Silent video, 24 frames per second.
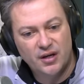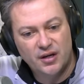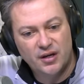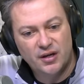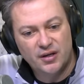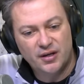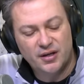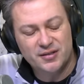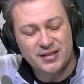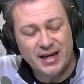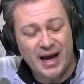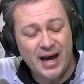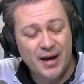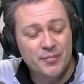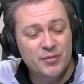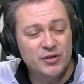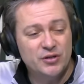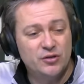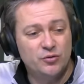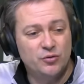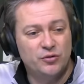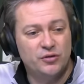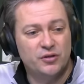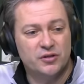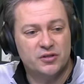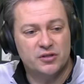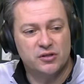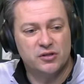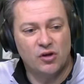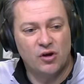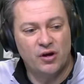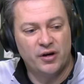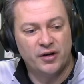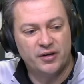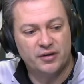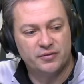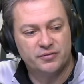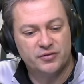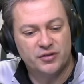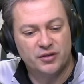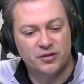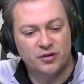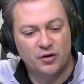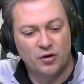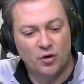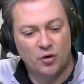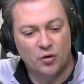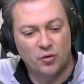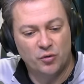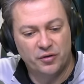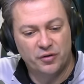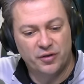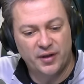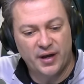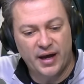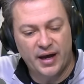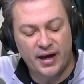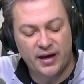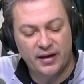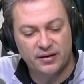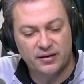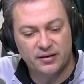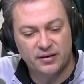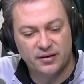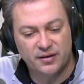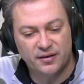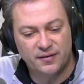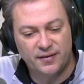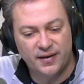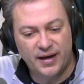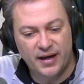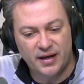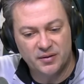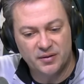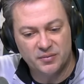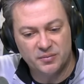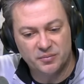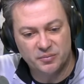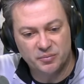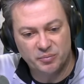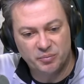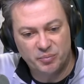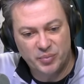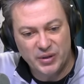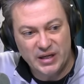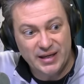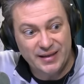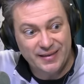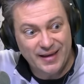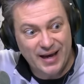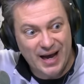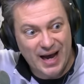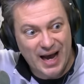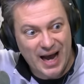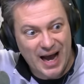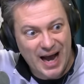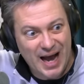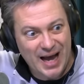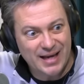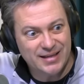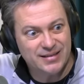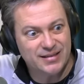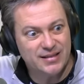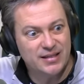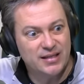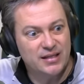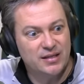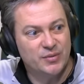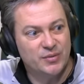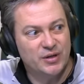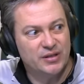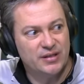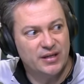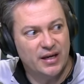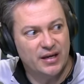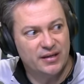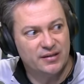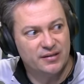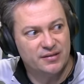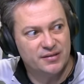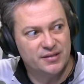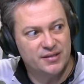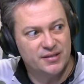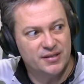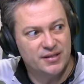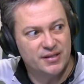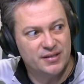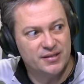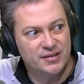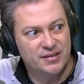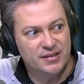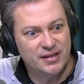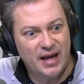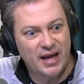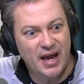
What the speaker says: because I've been doing this long enough to know that being the hot team at the end of the season,